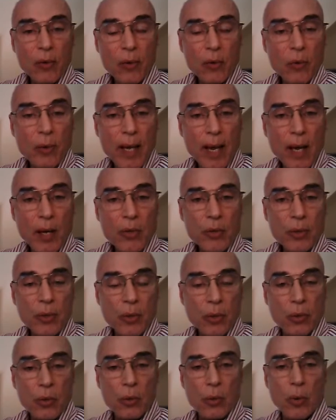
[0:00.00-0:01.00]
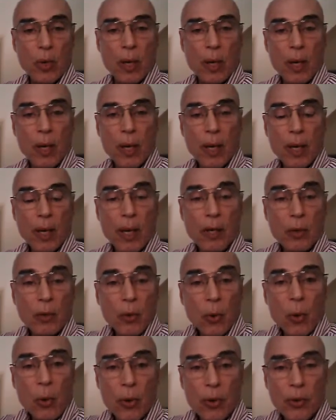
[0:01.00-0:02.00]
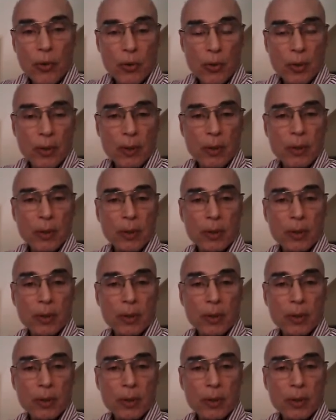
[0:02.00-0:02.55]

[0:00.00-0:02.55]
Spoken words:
creation, who endorse,